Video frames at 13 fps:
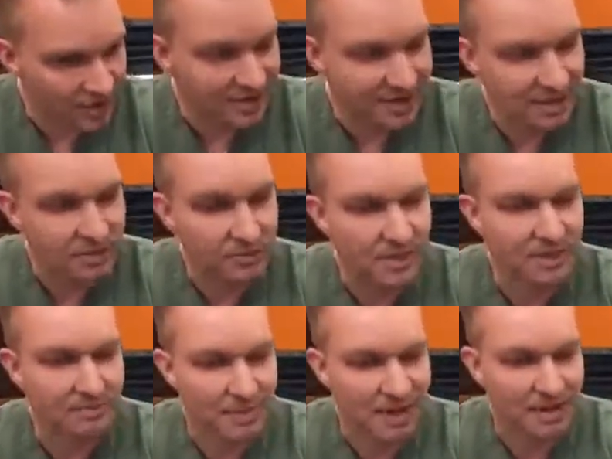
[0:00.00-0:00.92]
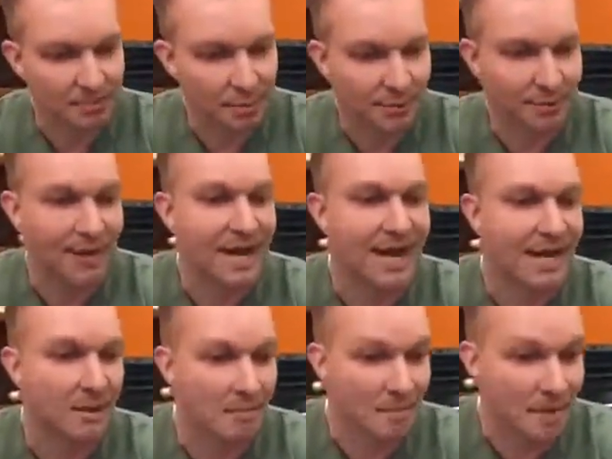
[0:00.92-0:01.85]
This one is bipolar
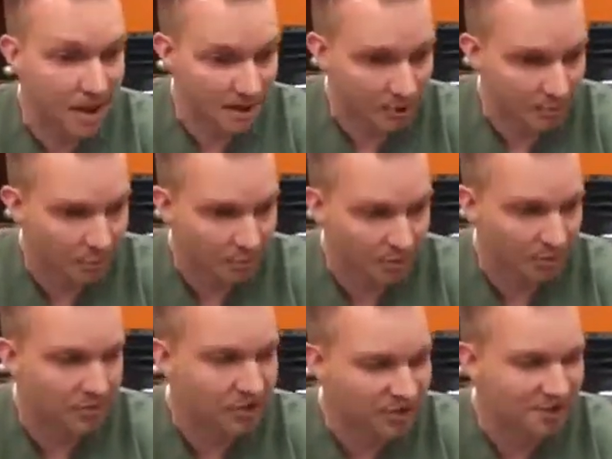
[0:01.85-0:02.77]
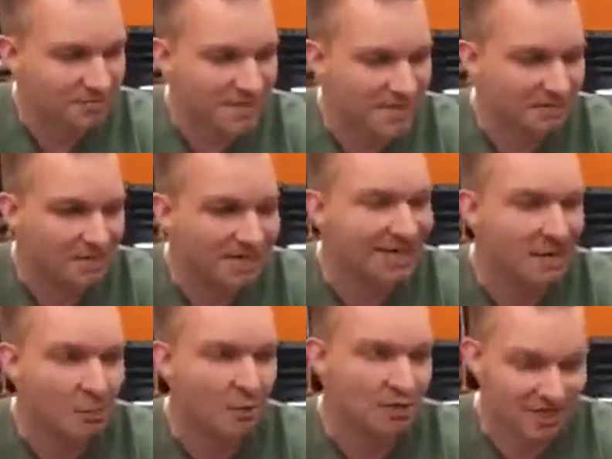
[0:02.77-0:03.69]
and monopolar, which just means we can get
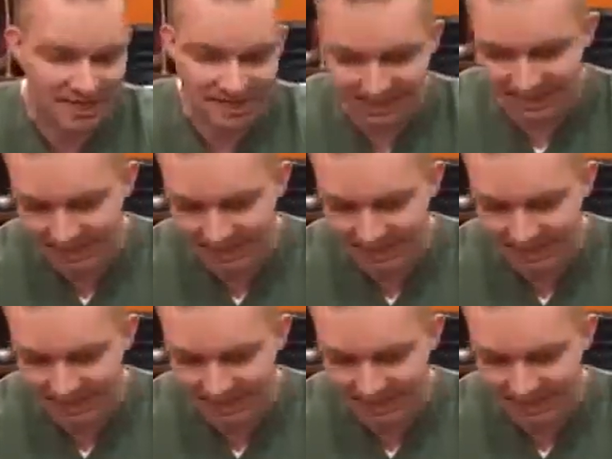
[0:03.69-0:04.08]
more tightening